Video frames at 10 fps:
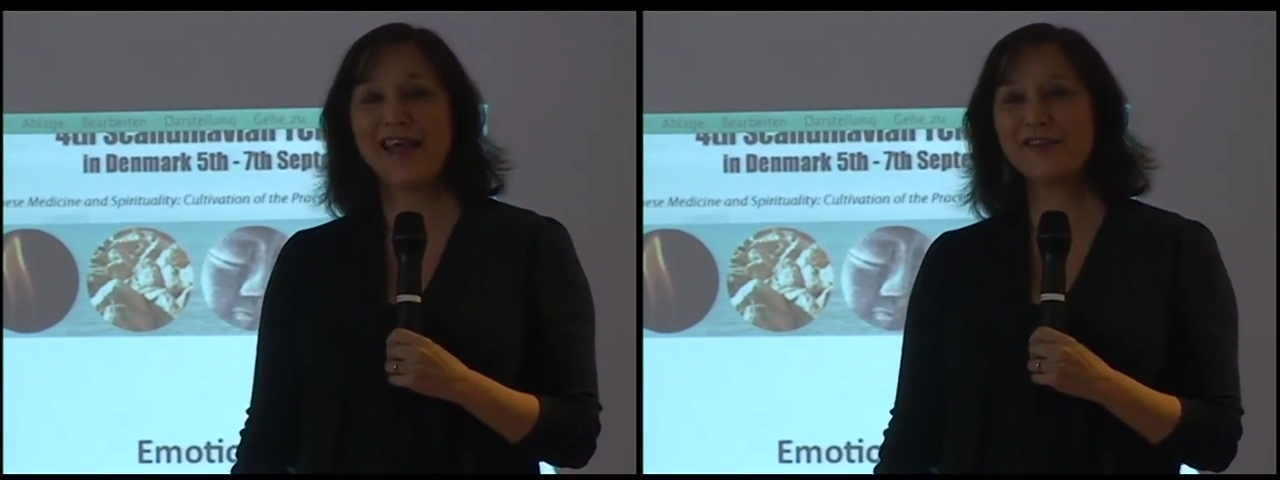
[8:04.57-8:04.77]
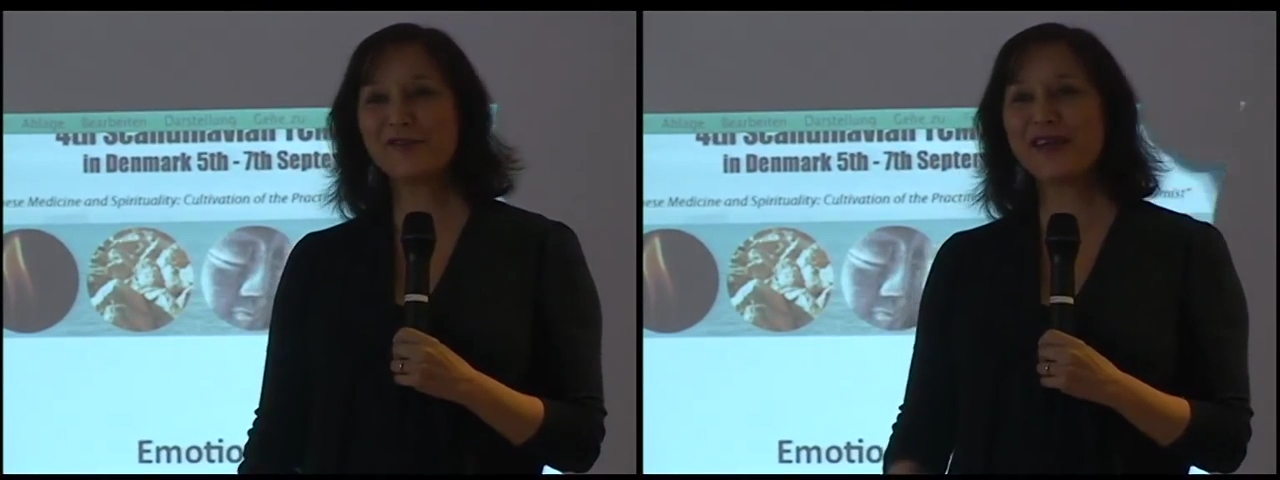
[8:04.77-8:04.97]

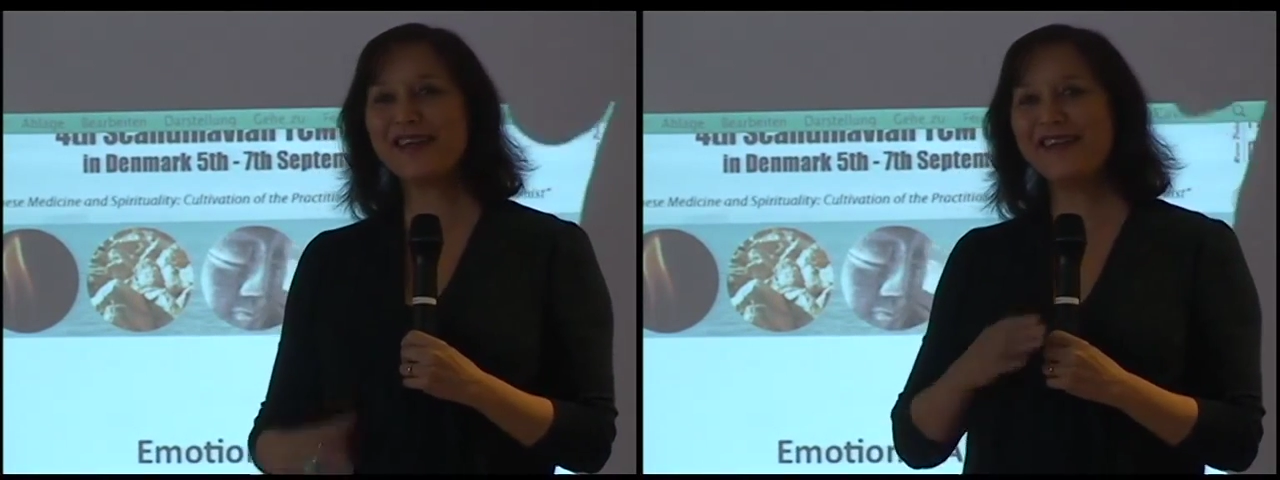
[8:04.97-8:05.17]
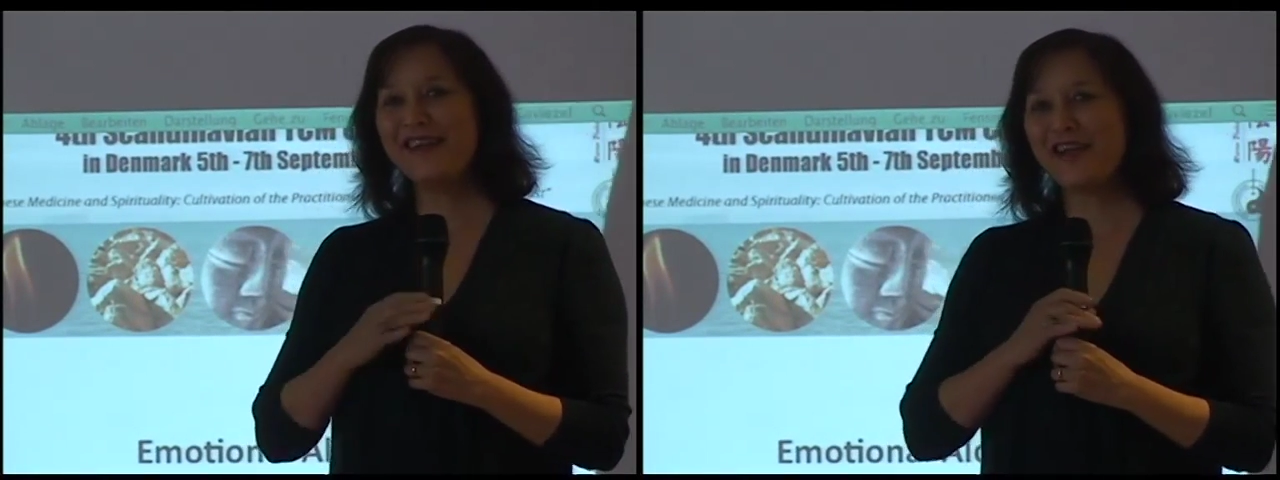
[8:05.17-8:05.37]
And so
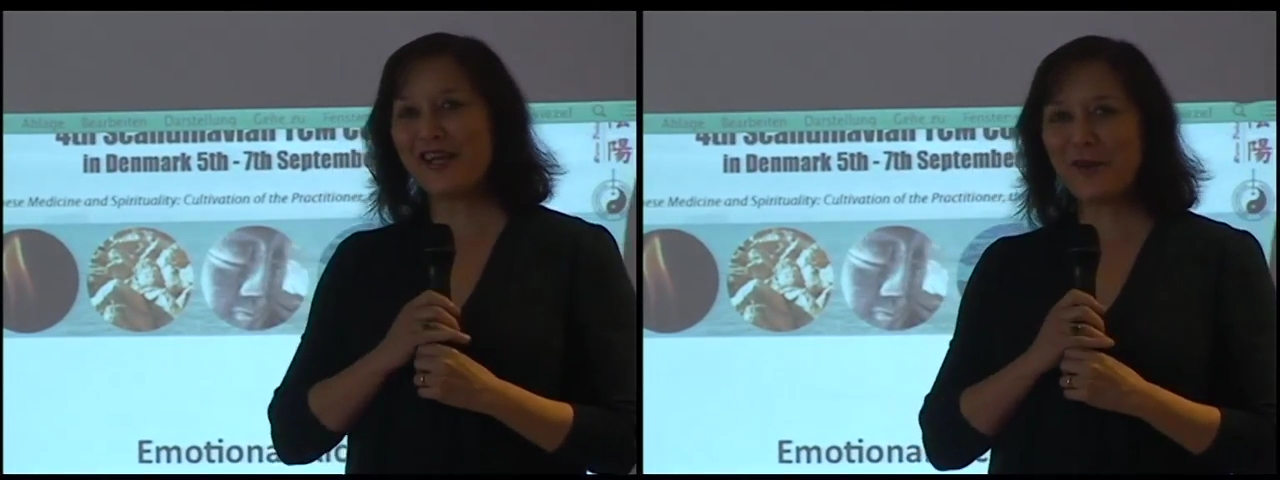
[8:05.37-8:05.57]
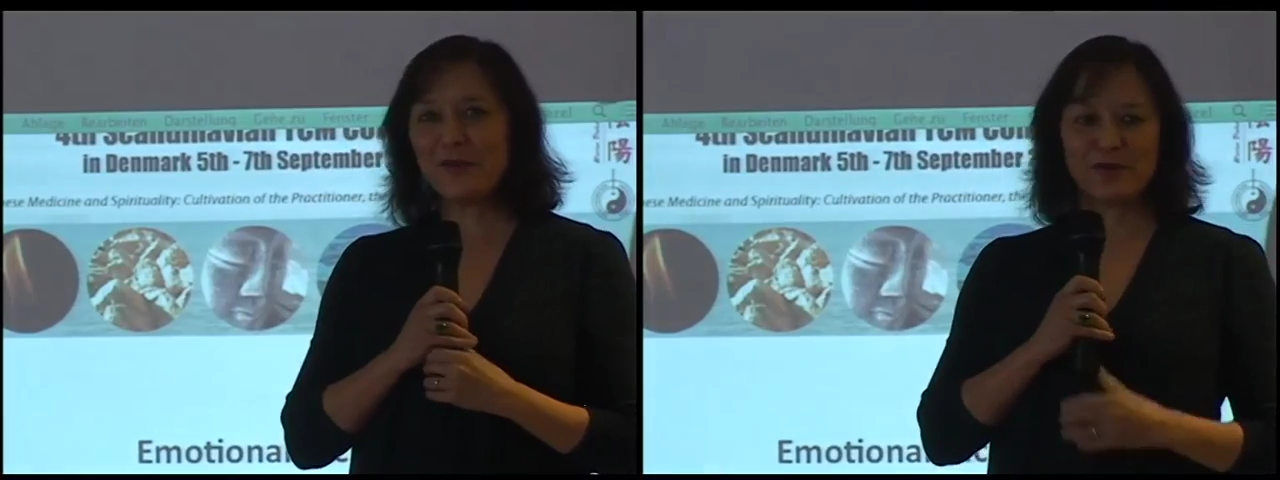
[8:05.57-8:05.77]
I
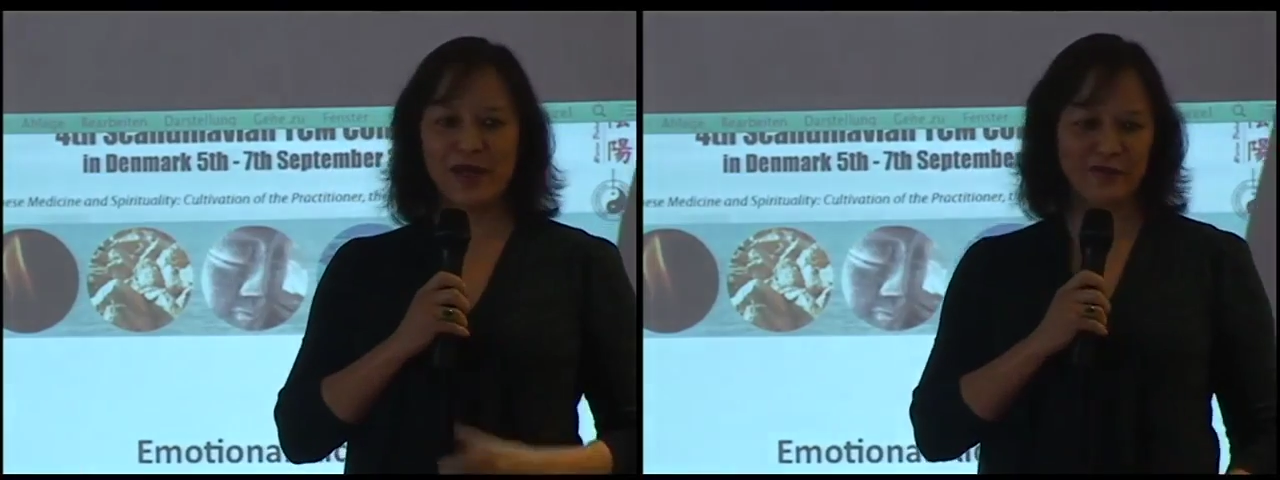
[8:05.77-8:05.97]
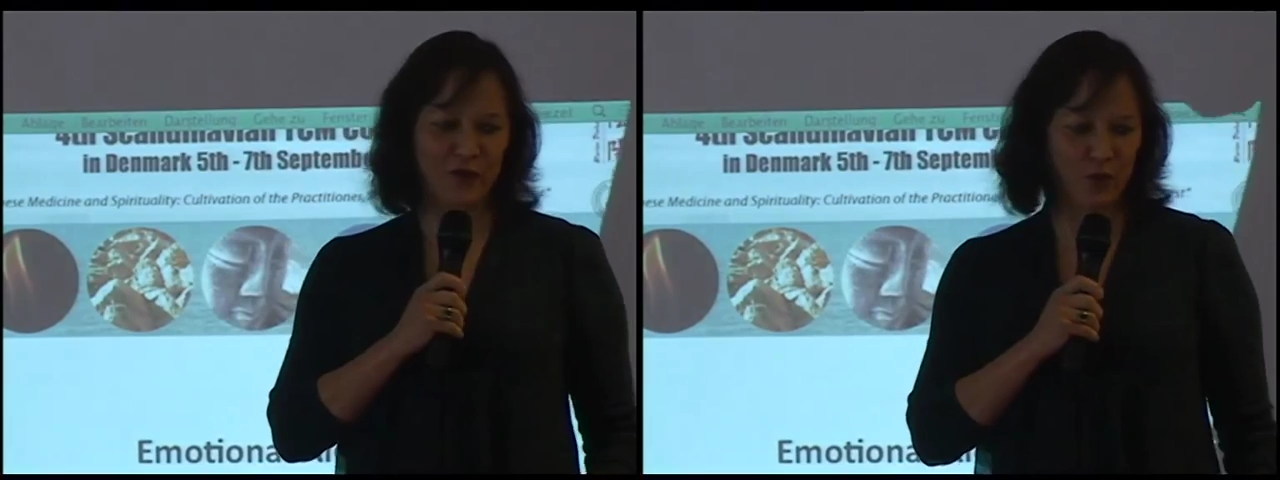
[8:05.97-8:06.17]
get people
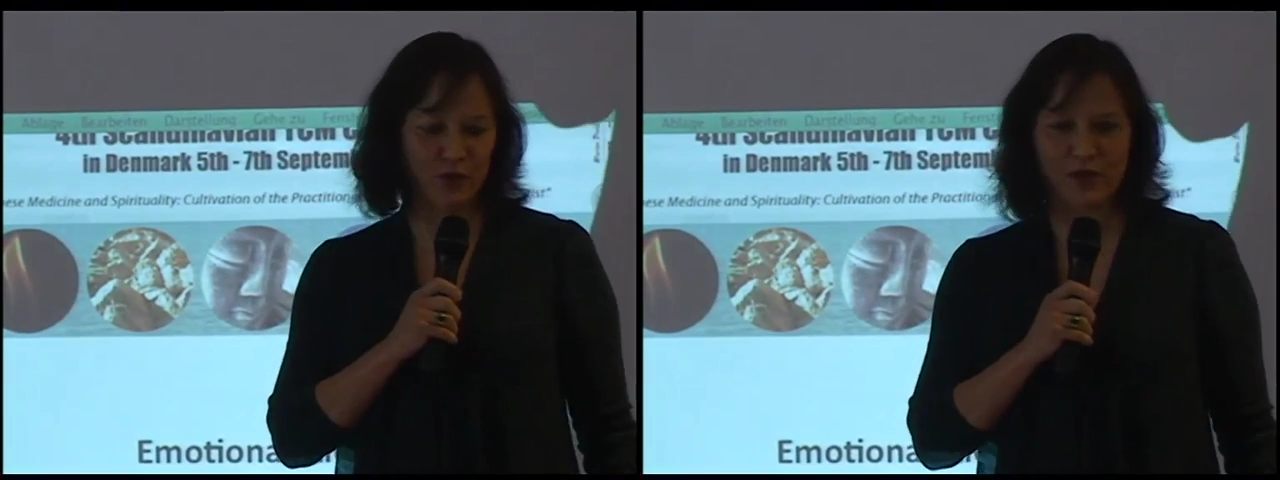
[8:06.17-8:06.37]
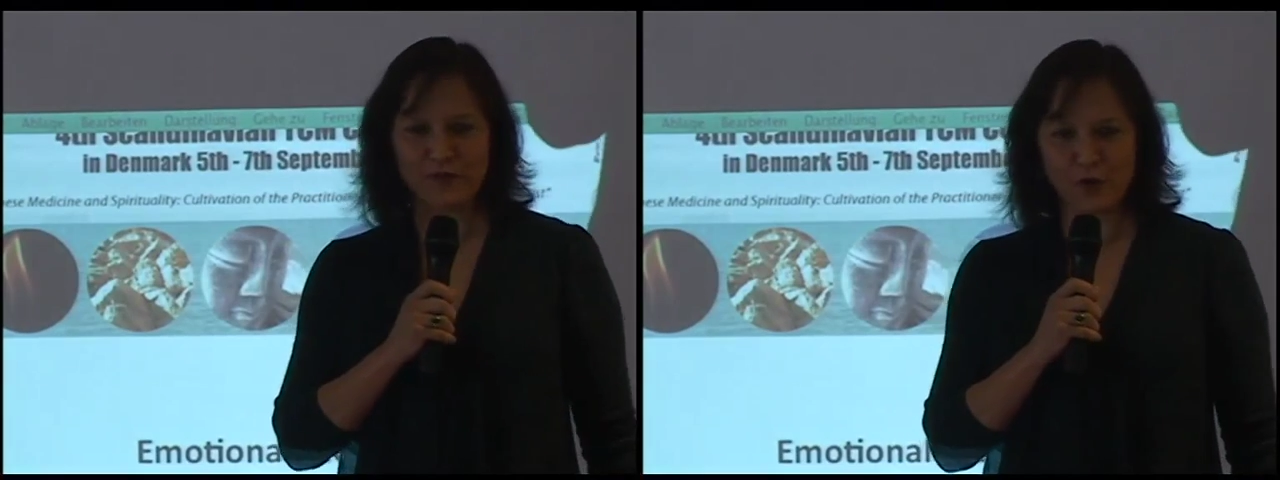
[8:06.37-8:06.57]
kind of go,
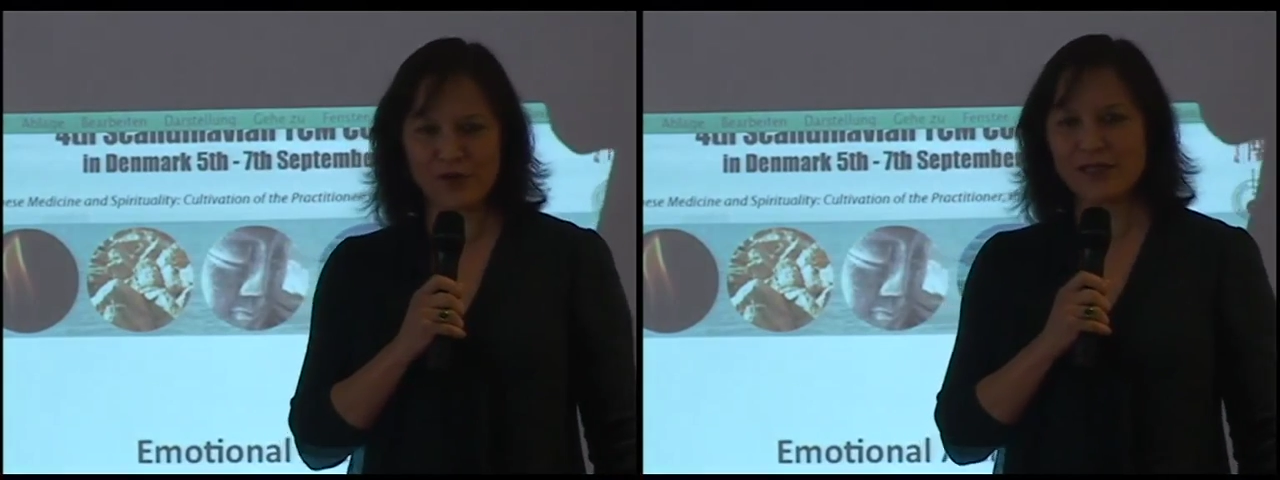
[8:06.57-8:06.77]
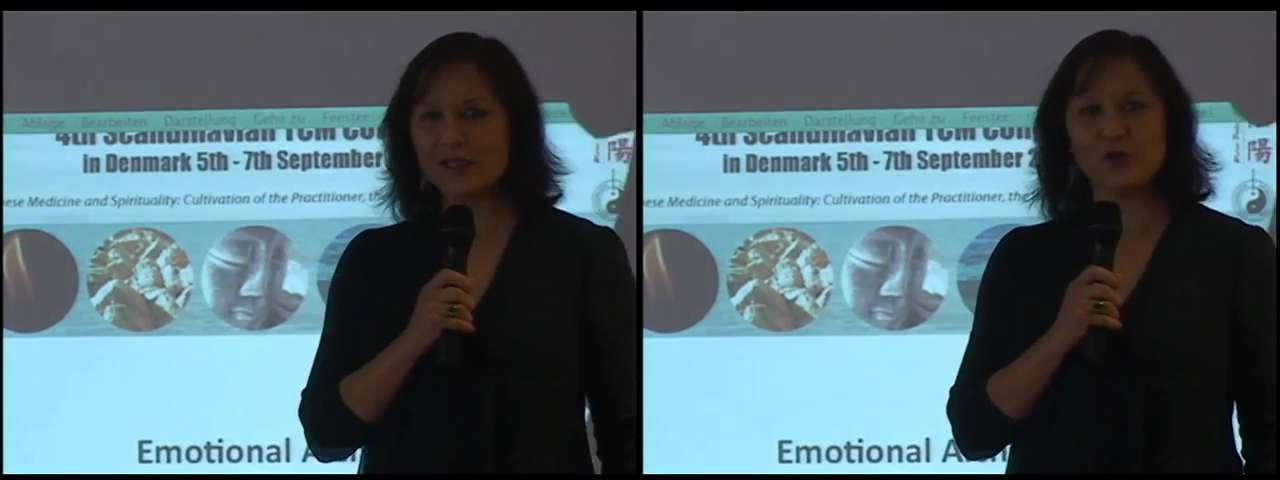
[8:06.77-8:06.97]
well, of
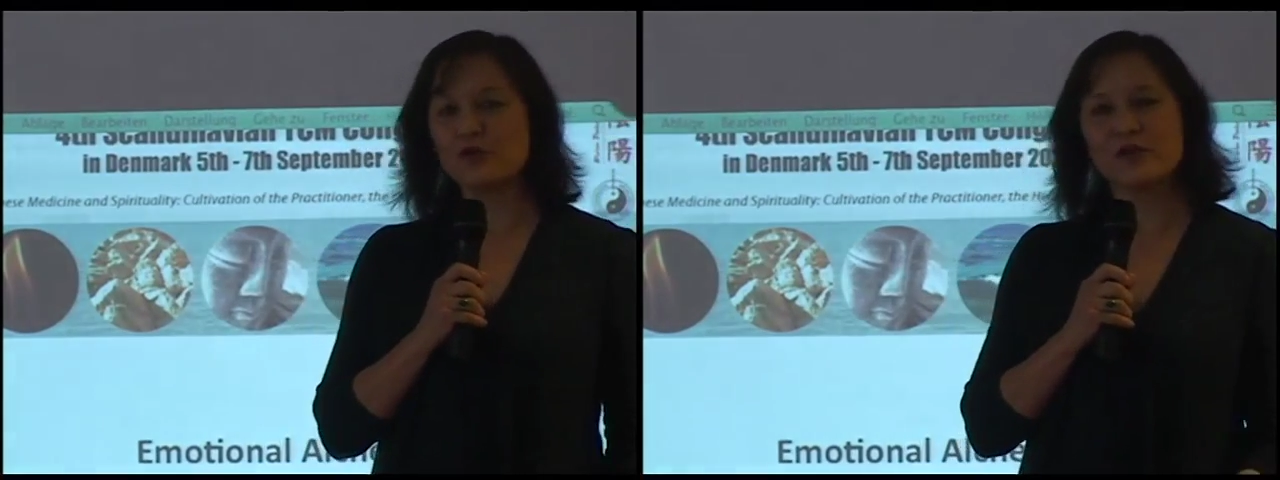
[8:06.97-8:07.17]
course I do.